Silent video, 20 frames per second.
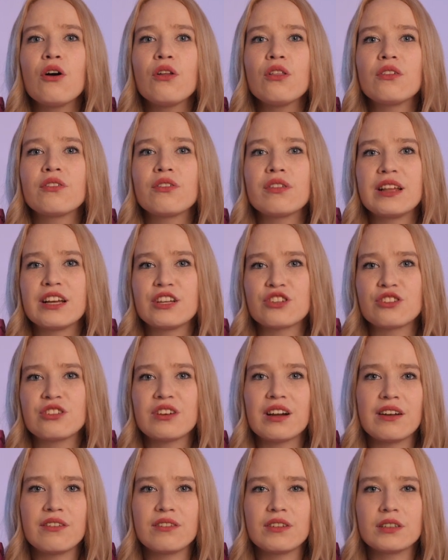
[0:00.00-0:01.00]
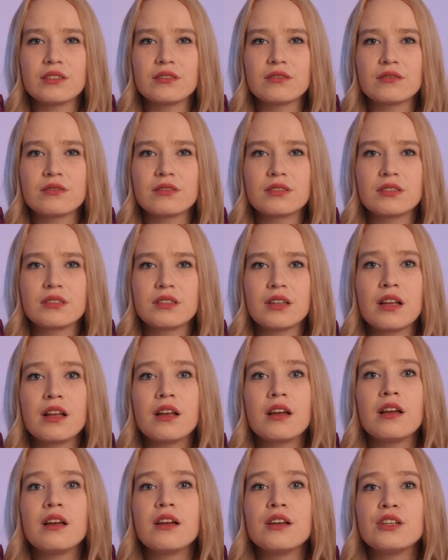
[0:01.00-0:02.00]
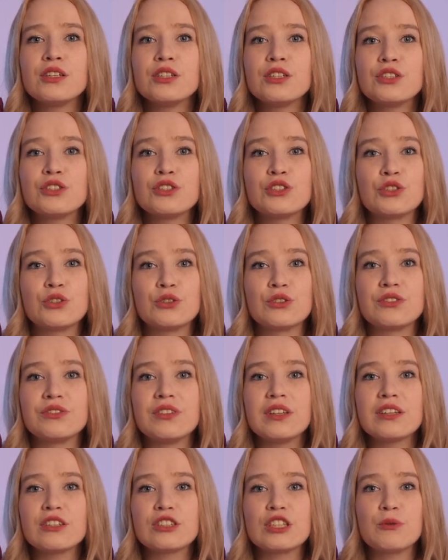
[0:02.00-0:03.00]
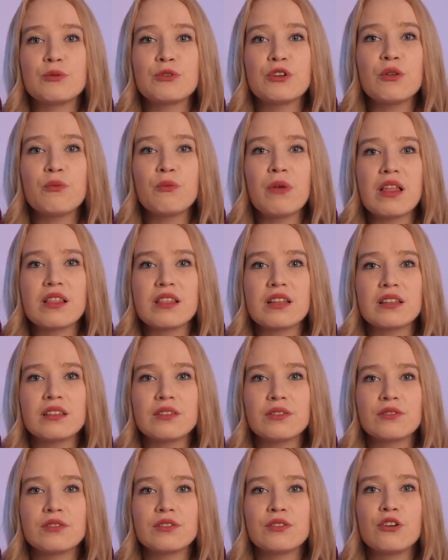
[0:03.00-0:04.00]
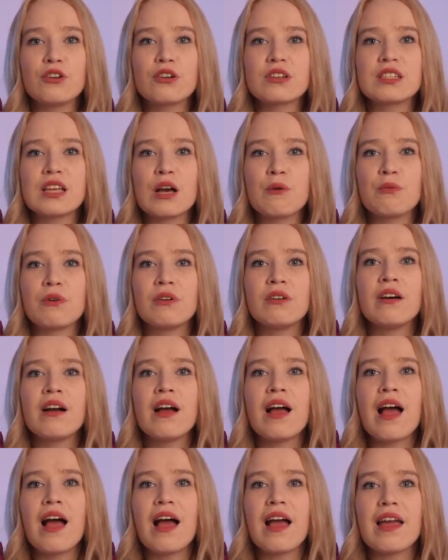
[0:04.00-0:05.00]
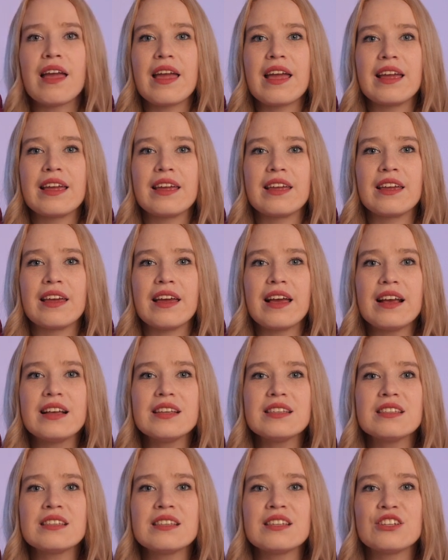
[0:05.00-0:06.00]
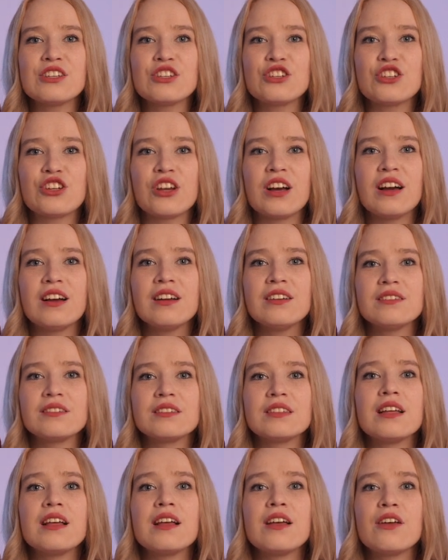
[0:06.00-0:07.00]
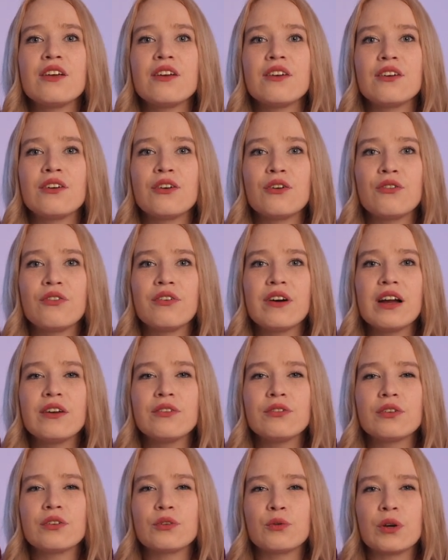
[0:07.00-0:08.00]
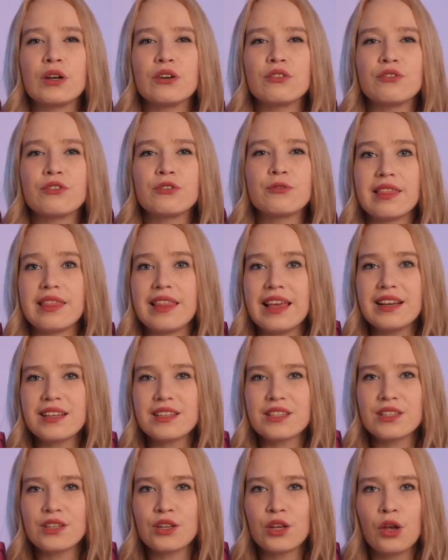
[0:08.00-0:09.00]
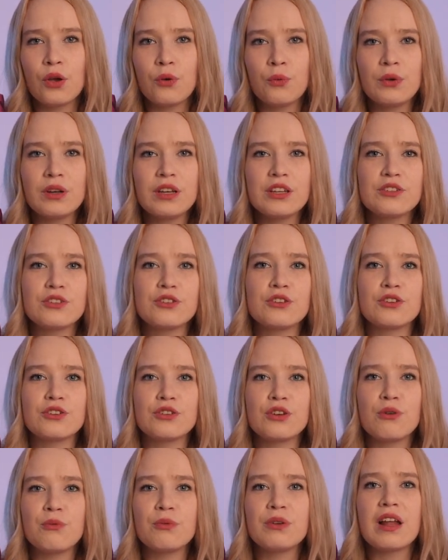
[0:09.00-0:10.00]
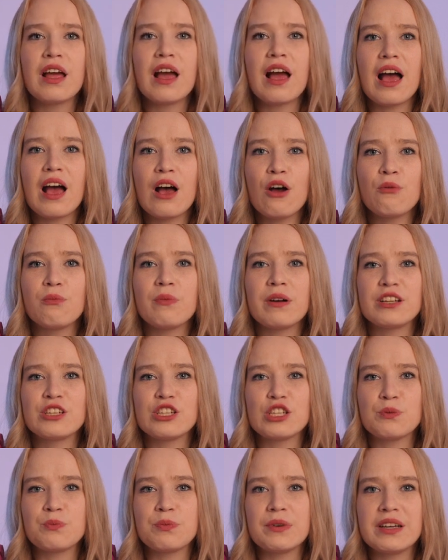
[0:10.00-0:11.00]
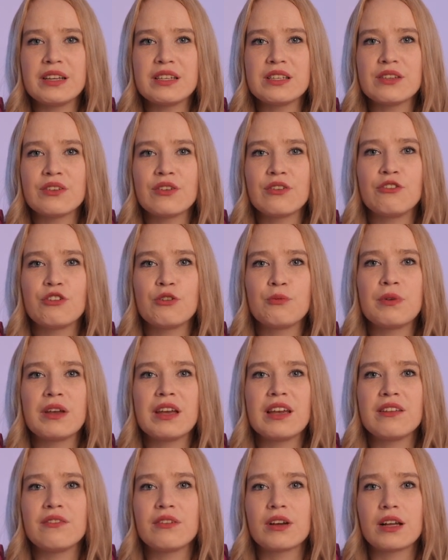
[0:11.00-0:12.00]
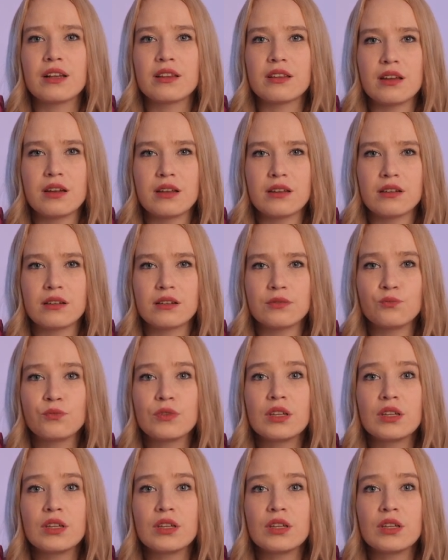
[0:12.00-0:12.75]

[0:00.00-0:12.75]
on a flash driver. Choose the encryption method, for example, AES SHA 512. Next, we need to determine how much space will be in the container.